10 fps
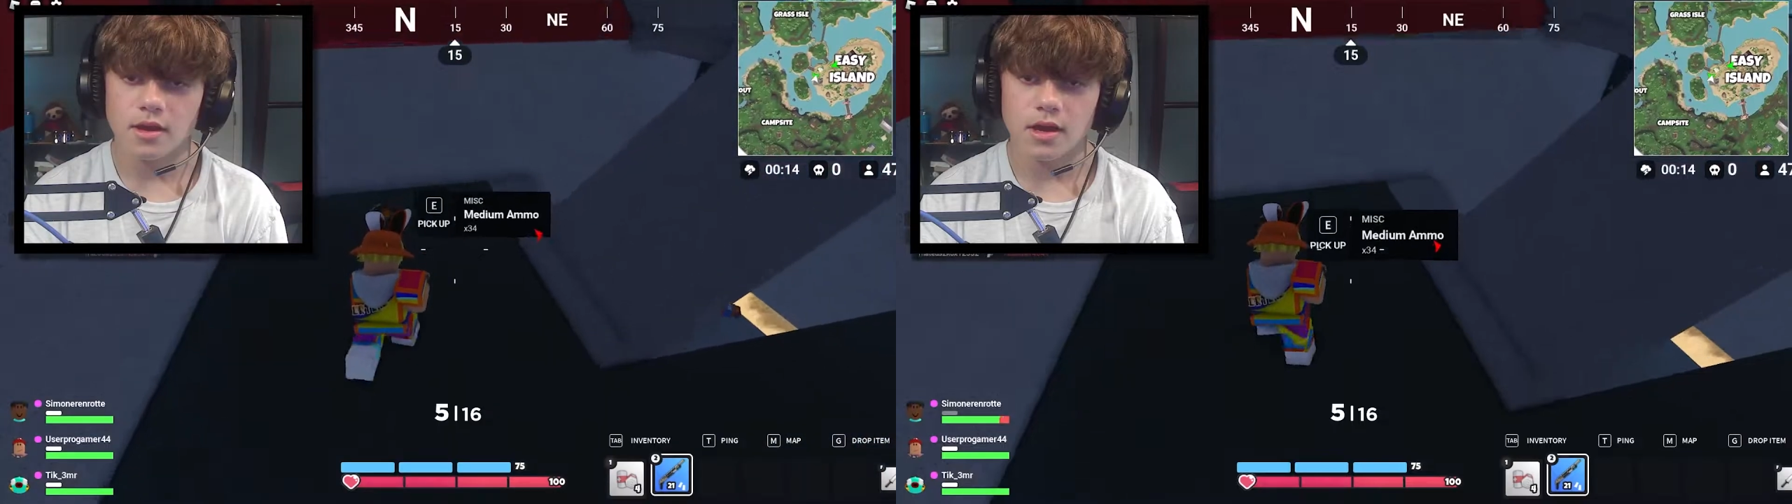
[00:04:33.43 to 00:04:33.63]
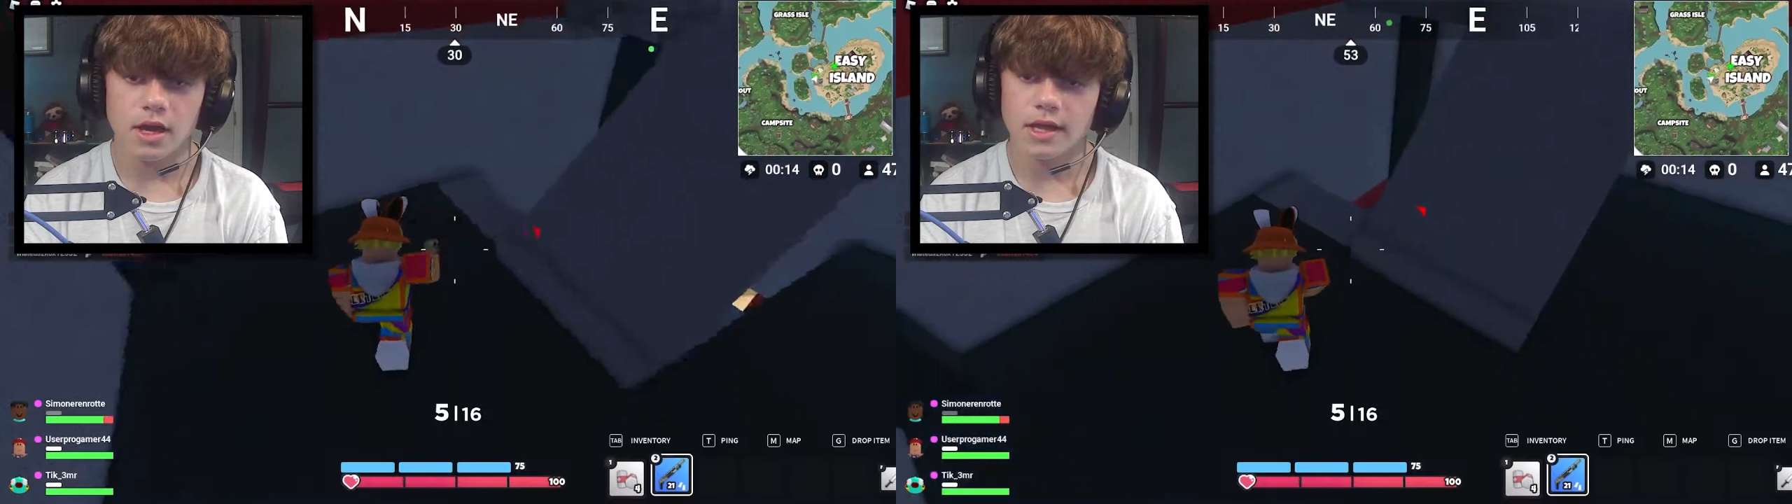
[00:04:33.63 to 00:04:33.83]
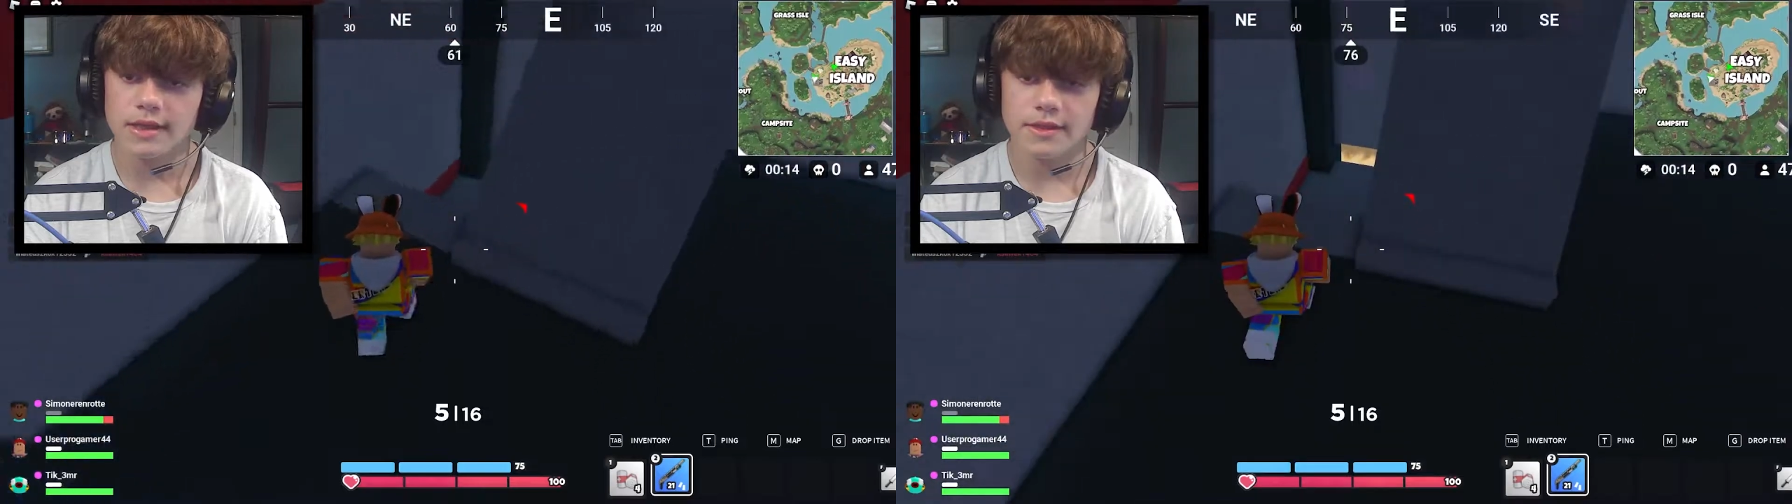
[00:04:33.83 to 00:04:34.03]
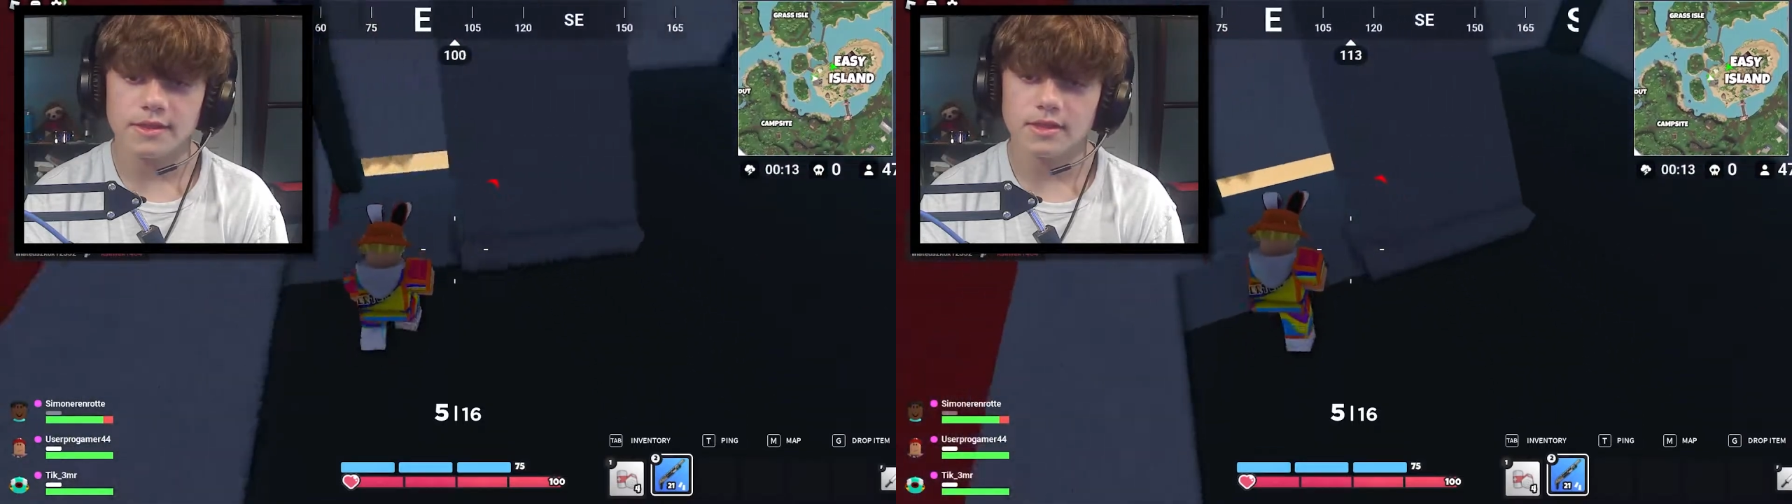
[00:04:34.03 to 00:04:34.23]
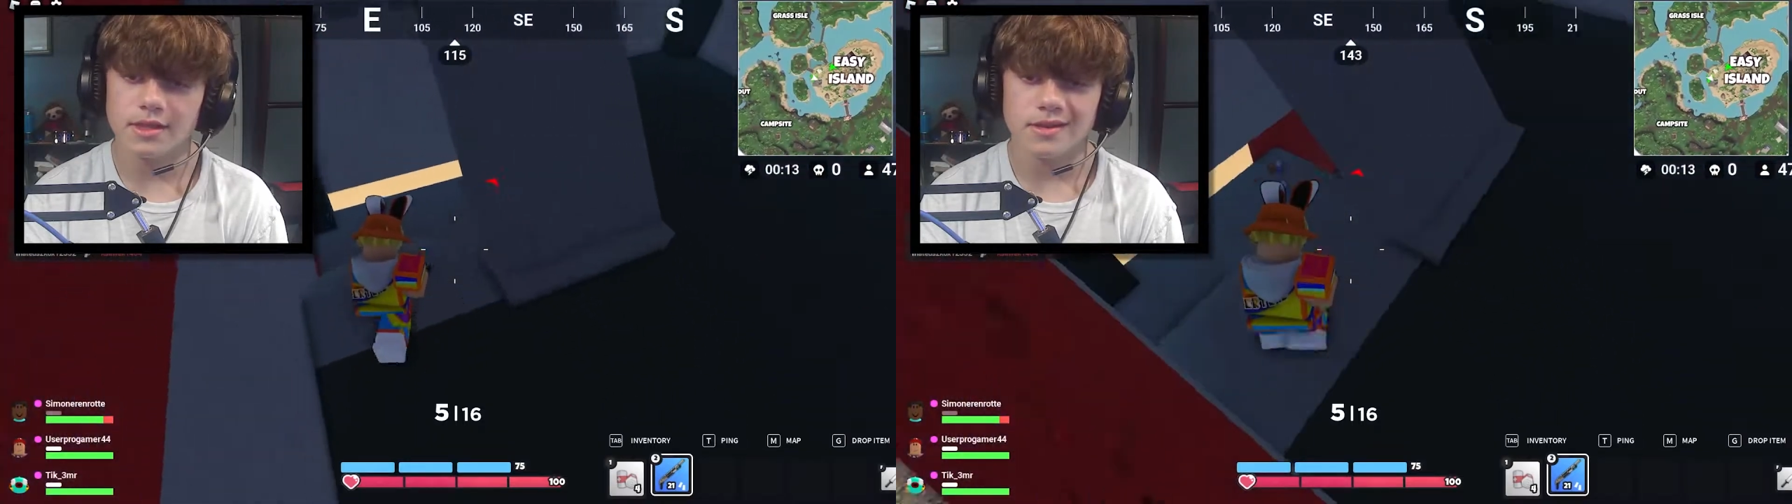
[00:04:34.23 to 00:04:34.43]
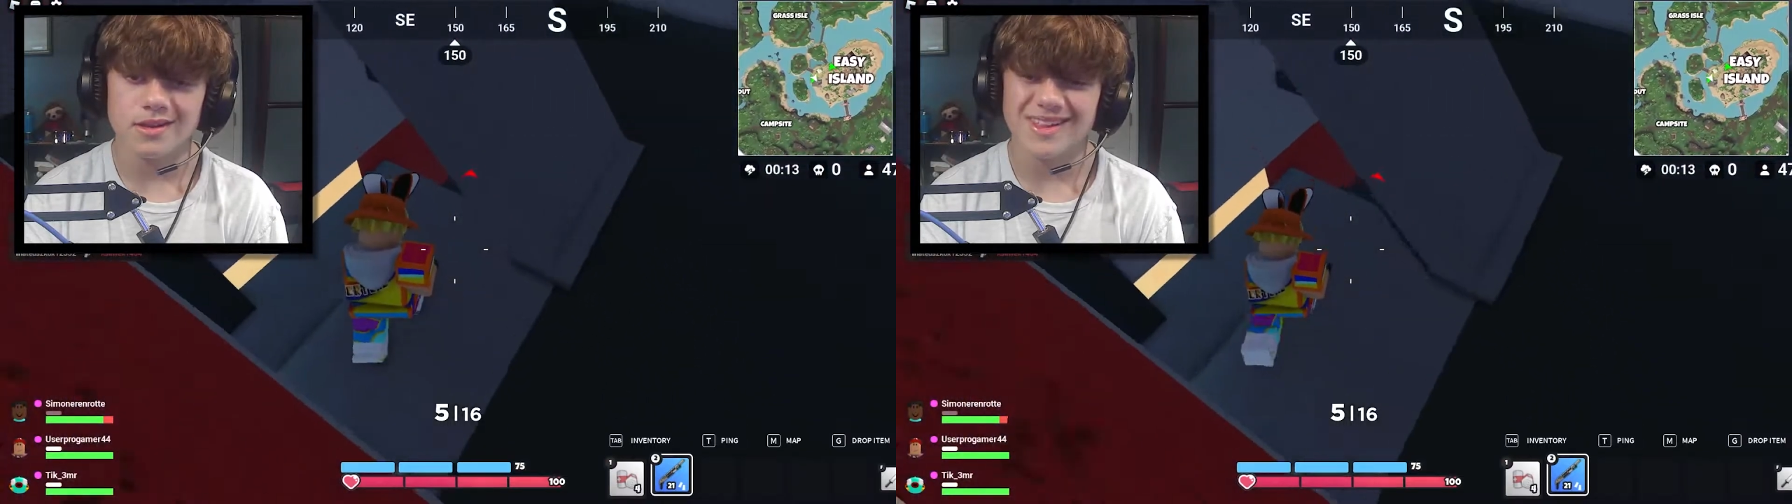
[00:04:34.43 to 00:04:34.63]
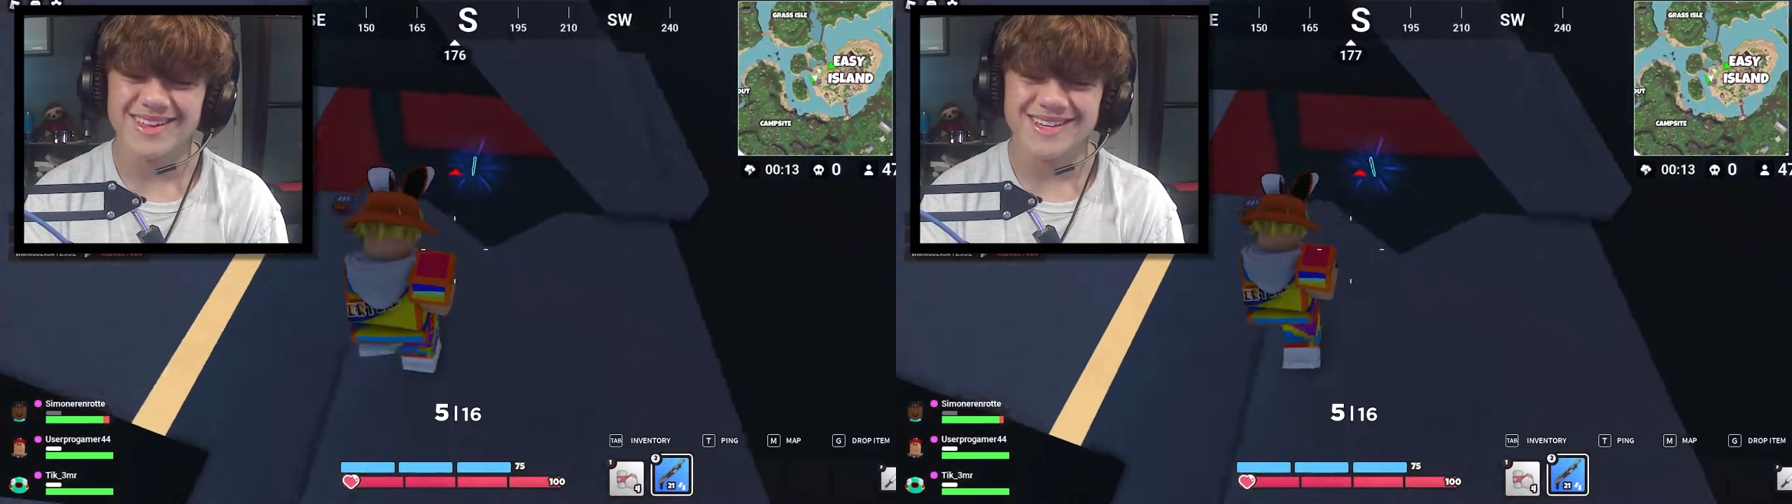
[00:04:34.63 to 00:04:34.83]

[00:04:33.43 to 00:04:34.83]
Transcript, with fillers: Uh nothing nothing nothing